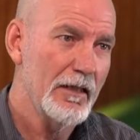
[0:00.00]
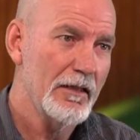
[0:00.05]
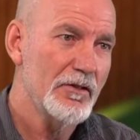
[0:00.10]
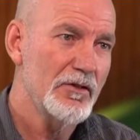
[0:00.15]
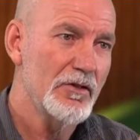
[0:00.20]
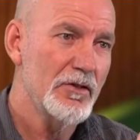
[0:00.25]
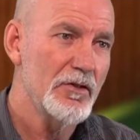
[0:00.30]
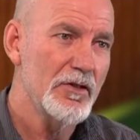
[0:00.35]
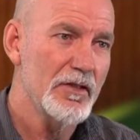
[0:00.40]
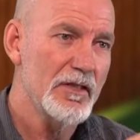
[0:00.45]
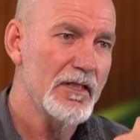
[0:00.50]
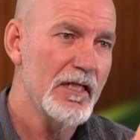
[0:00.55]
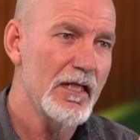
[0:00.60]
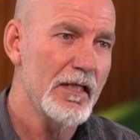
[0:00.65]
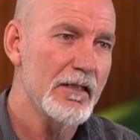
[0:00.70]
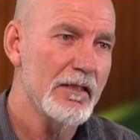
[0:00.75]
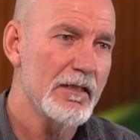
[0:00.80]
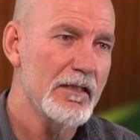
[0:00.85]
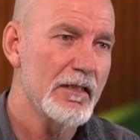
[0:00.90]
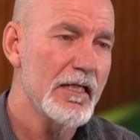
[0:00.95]
to the
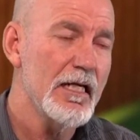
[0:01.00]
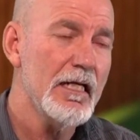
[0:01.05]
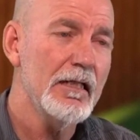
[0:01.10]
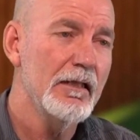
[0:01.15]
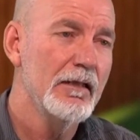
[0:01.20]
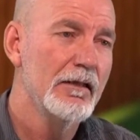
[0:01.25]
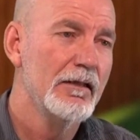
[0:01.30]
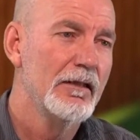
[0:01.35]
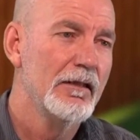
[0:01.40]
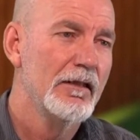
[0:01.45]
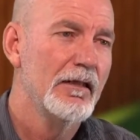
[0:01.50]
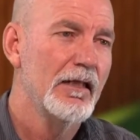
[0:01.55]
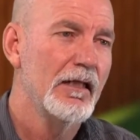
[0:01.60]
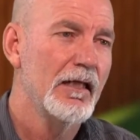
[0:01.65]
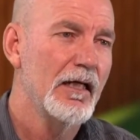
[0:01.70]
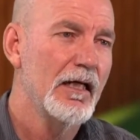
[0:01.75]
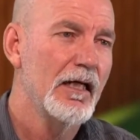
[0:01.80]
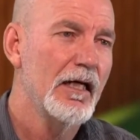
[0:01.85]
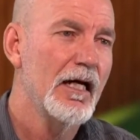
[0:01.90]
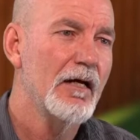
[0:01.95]
set and sec
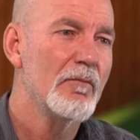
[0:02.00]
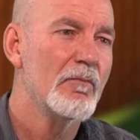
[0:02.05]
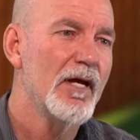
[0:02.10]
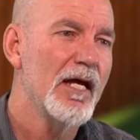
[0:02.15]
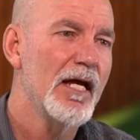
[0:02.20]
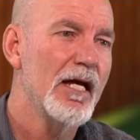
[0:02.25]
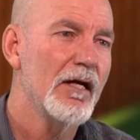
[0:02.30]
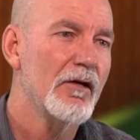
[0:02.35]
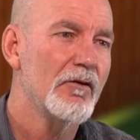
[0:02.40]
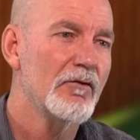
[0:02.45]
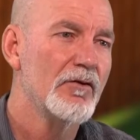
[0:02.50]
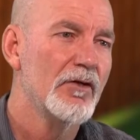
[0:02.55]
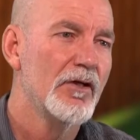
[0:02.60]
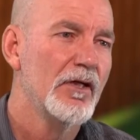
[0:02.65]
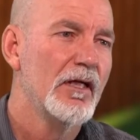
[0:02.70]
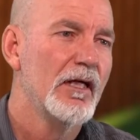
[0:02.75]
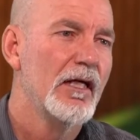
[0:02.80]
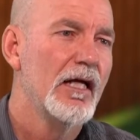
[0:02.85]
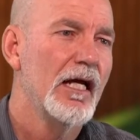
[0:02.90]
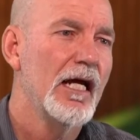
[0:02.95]
about
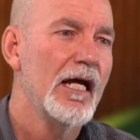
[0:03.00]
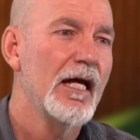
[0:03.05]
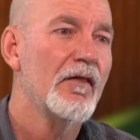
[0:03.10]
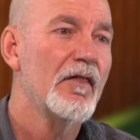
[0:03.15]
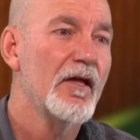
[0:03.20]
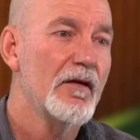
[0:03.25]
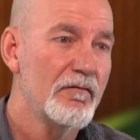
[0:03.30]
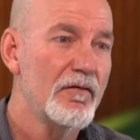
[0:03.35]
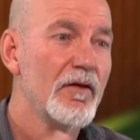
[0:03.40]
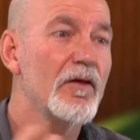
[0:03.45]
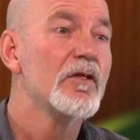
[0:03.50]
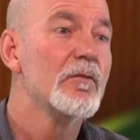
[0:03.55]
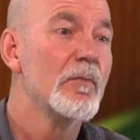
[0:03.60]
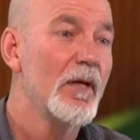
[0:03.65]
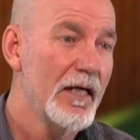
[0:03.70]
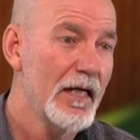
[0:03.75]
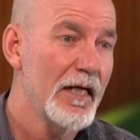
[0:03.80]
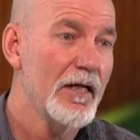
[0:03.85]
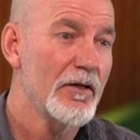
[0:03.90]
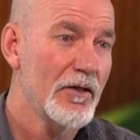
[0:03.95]
how they felt
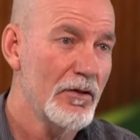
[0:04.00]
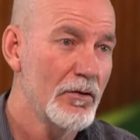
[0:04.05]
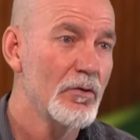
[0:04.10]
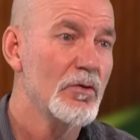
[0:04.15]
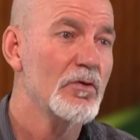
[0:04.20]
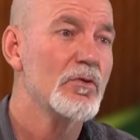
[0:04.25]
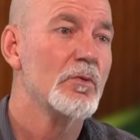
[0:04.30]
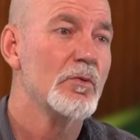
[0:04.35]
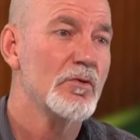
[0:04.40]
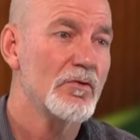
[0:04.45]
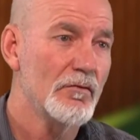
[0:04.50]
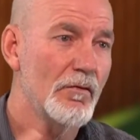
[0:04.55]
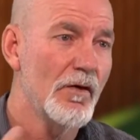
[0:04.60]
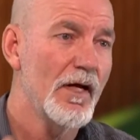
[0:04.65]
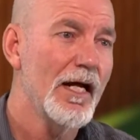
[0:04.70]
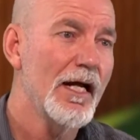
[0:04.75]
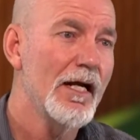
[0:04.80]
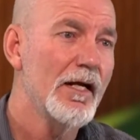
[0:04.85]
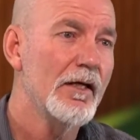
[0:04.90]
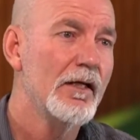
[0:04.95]
about how the course was
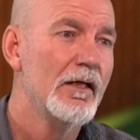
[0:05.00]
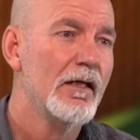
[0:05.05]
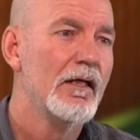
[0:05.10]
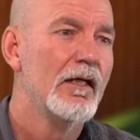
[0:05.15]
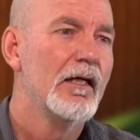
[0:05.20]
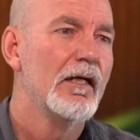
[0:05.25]
run,